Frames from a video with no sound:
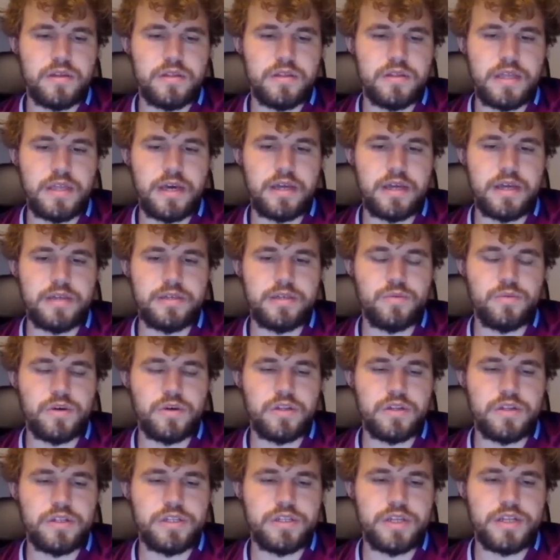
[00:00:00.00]
That is
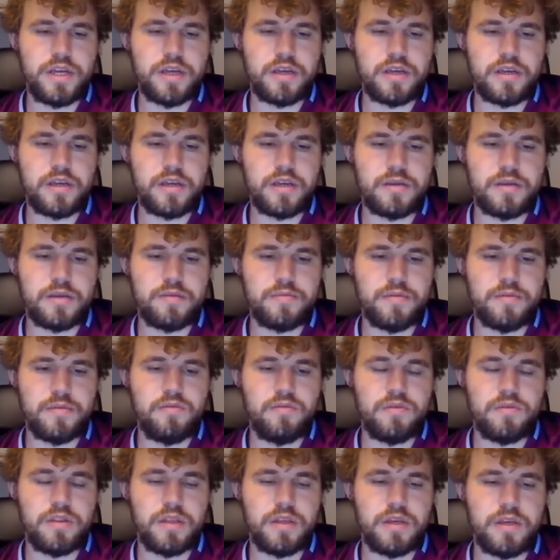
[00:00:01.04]
one check
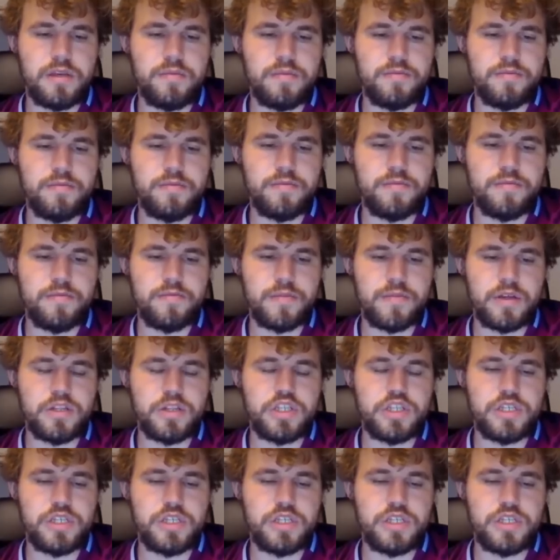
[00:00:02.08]
only on